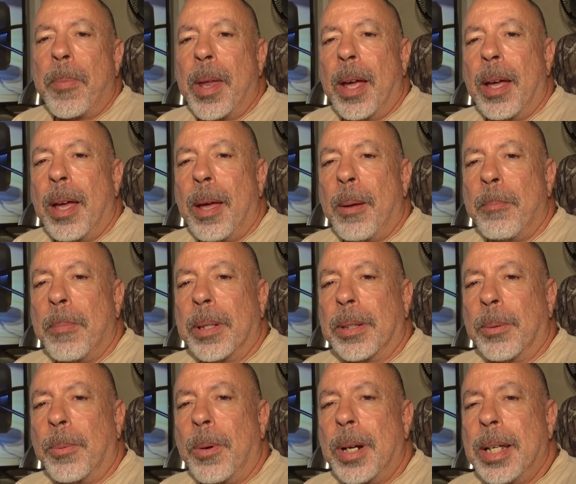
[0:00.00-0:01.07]
But
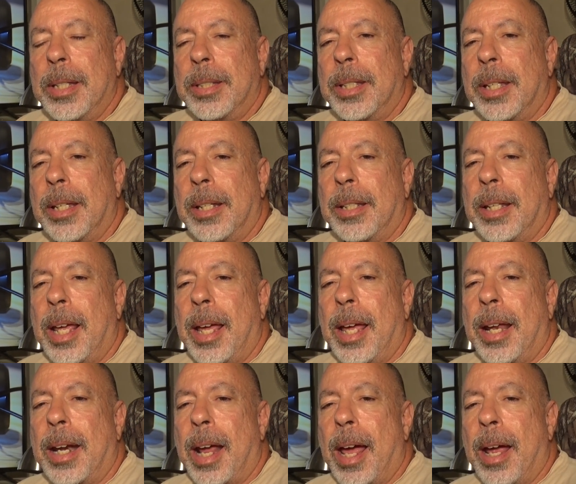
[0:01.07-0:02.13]
the reason
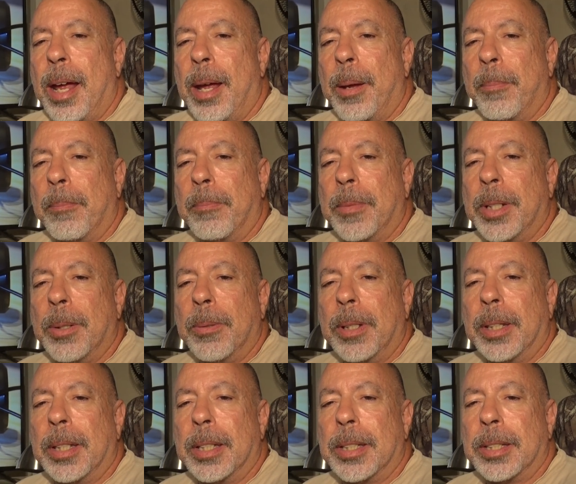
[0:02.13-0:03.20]
that I'm
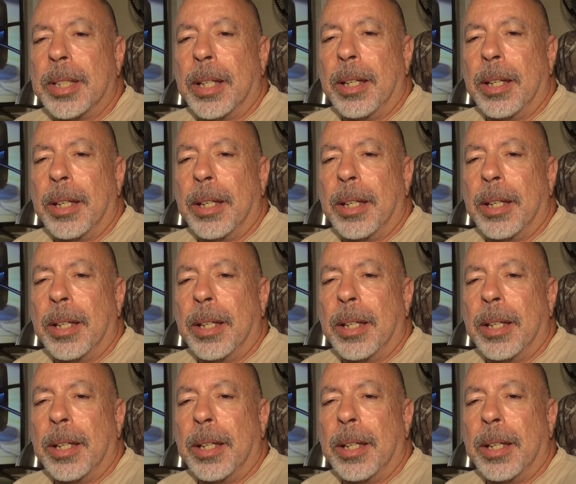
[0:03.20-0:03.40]
doing this